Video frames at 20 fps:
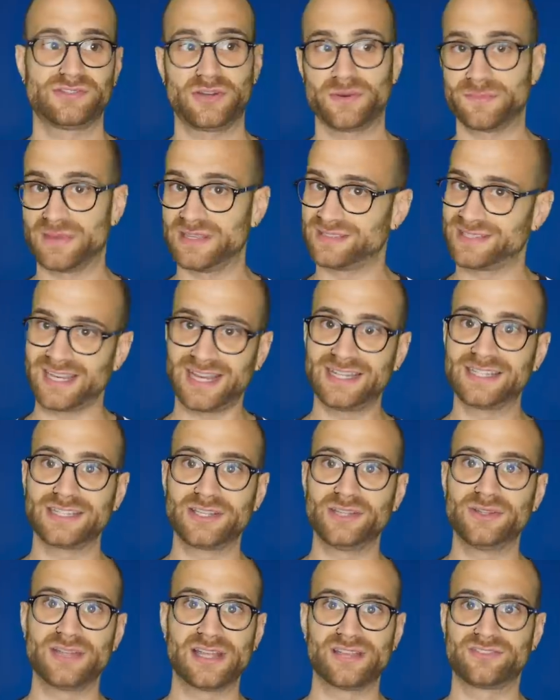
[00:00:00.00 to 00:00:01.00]
not me telling
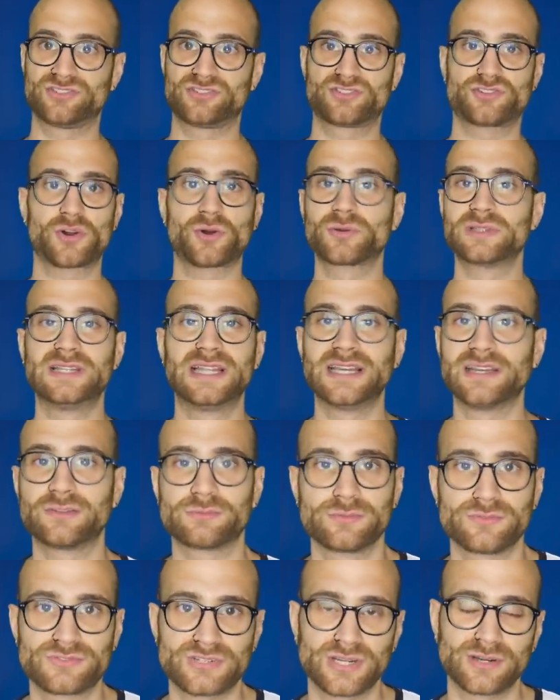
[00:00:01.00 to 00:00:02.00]
you there's strong
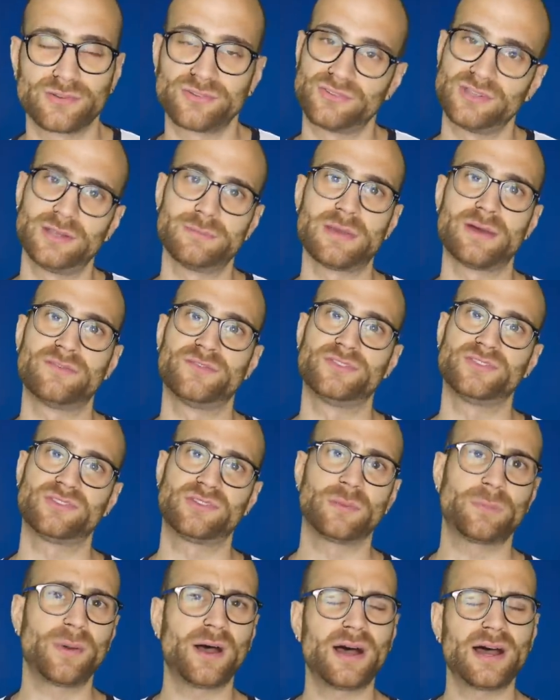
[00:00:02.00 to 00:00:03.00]
links with Chelsea and Memphis
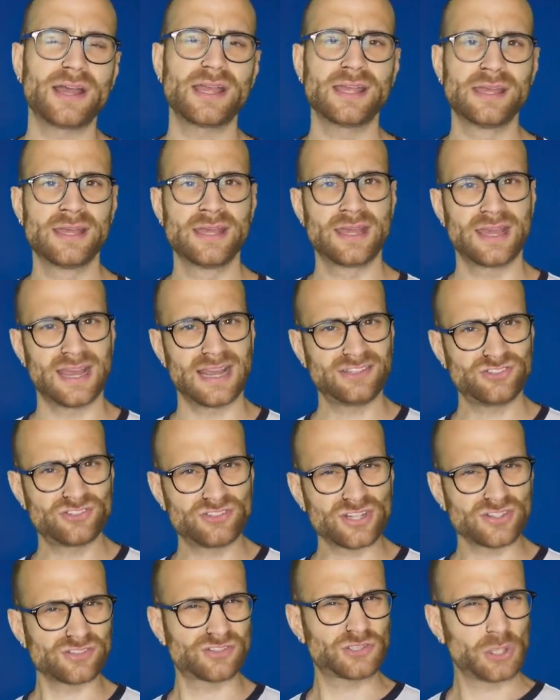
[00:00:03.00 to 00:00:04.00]
Depay. It's
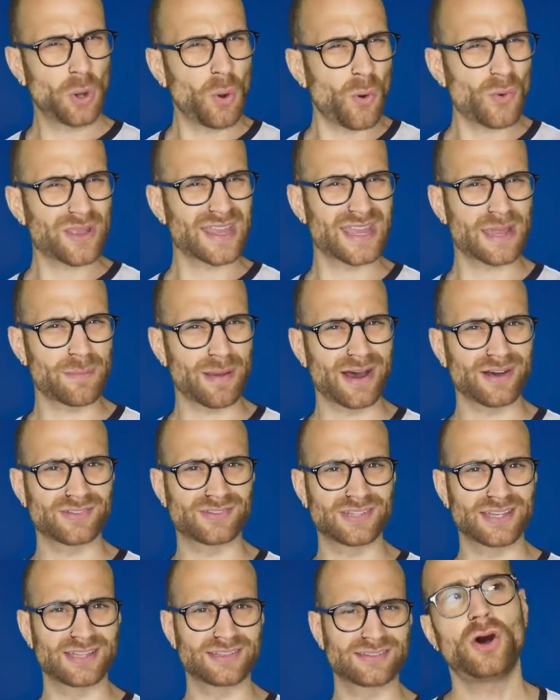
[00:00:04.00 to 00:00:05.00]
just talking
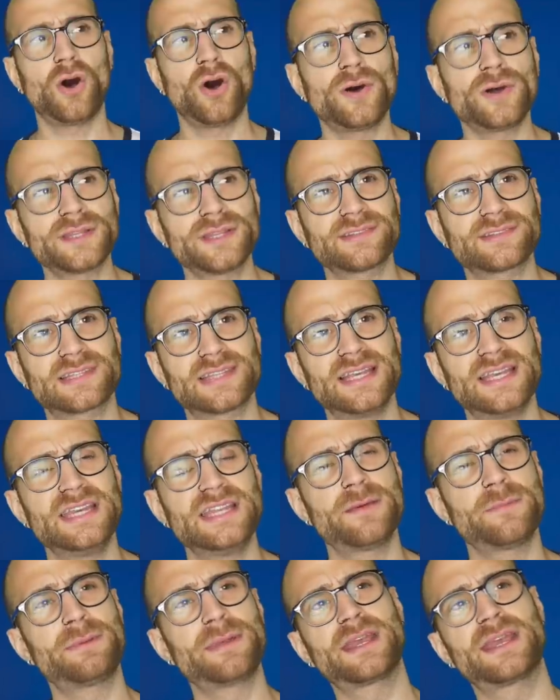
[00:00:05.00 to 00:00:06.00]
about it. Honestly,
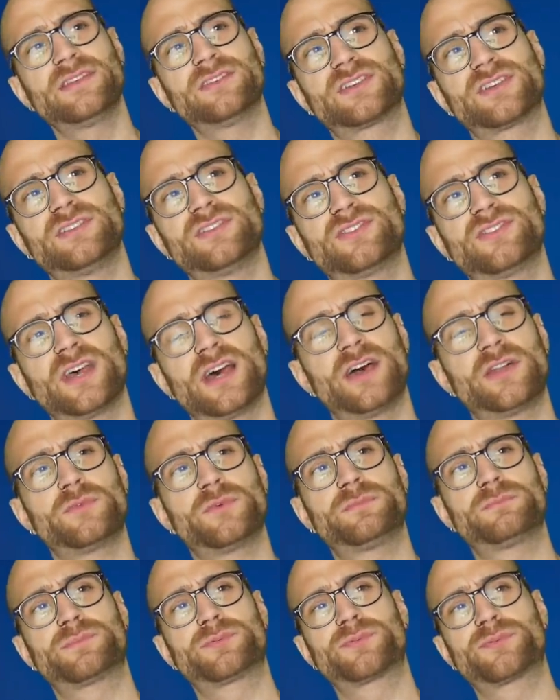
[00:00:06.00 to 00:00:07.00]
the biggest concern
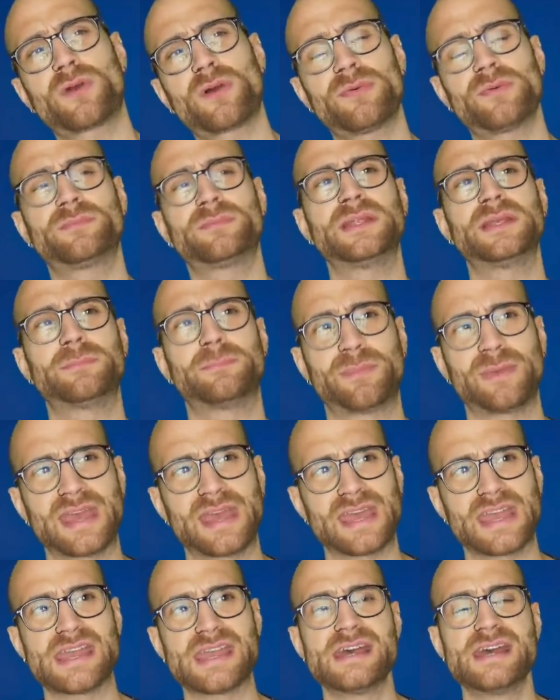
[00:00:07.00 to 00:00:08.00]
would probably
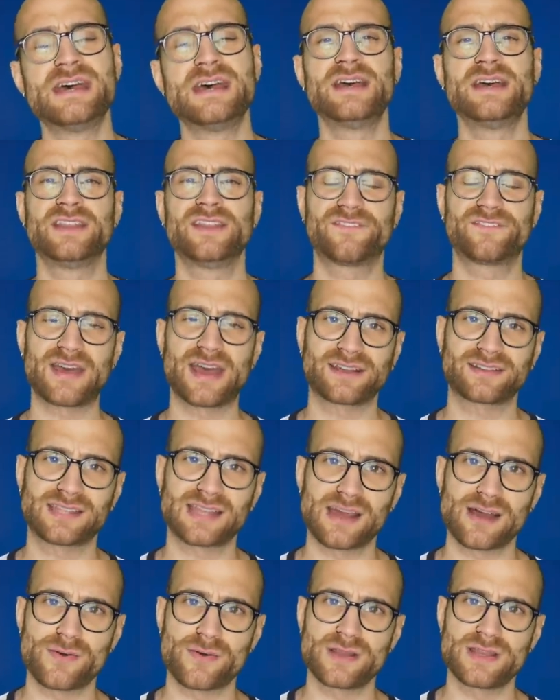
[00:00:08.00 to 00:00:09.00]
be the fact
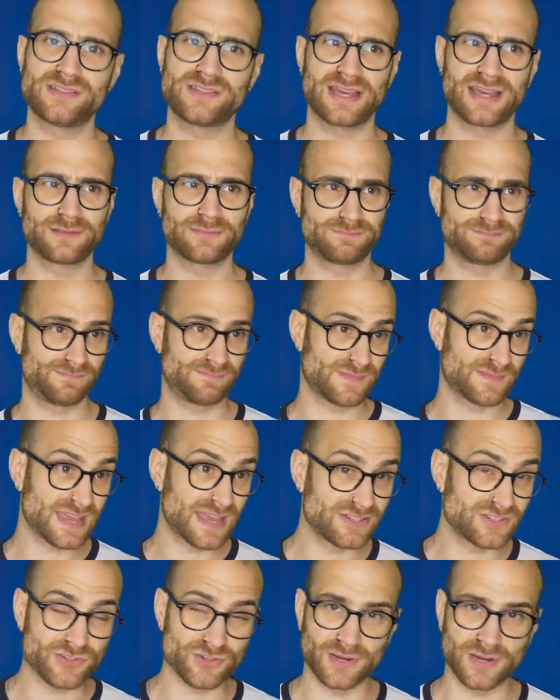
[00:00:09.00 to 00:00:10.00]
how he's had
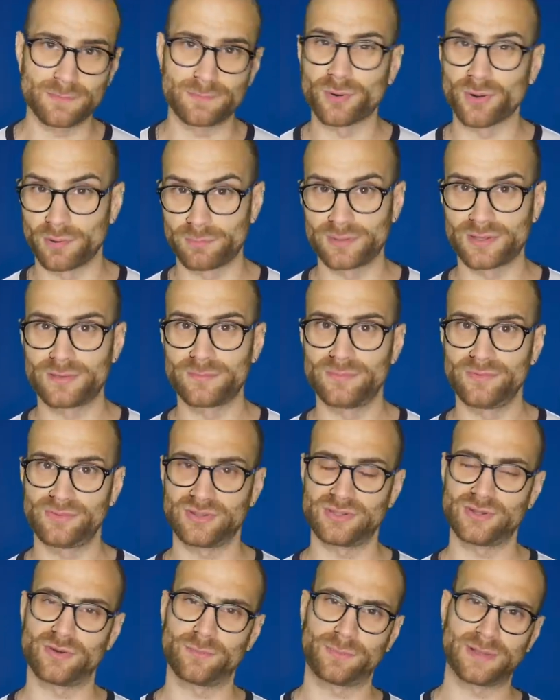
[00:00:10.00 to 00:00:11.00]
injury problems
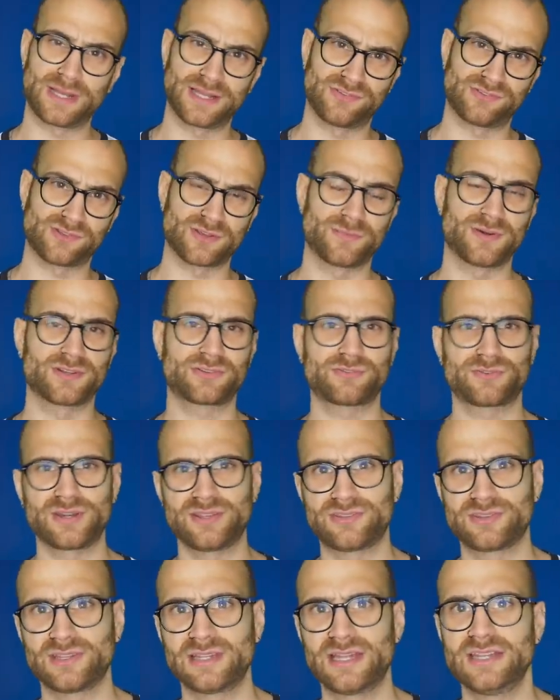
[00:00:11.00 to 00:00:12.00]
and not played so much
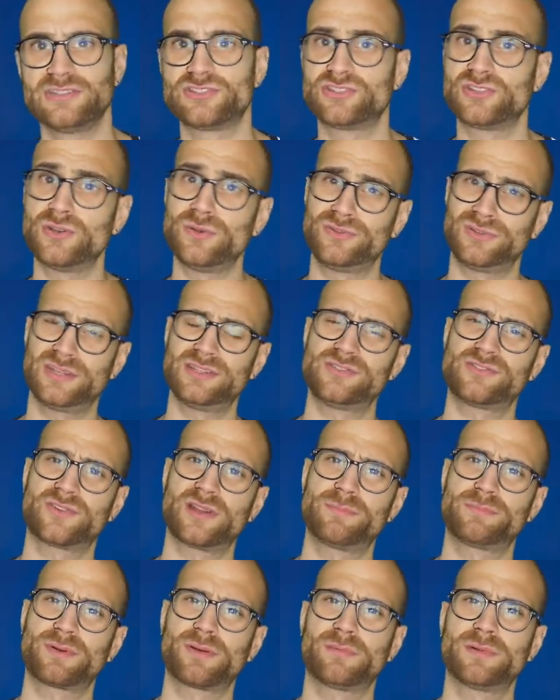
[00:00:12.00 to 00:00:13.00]
recently due to
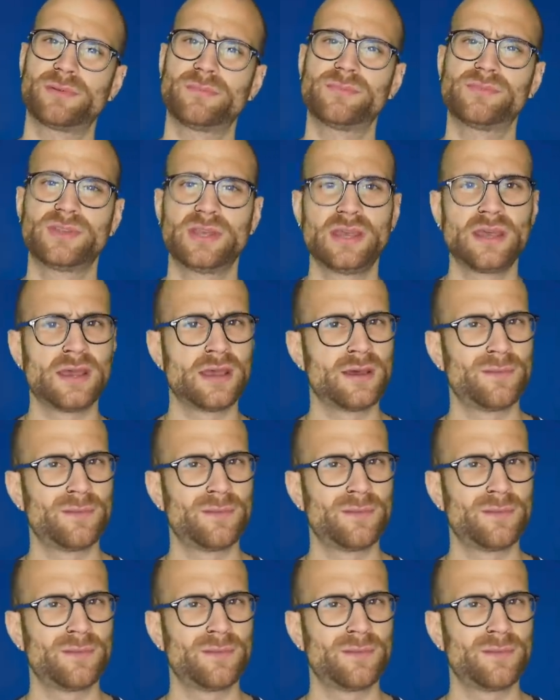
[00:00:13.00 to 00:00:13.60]
injury problems.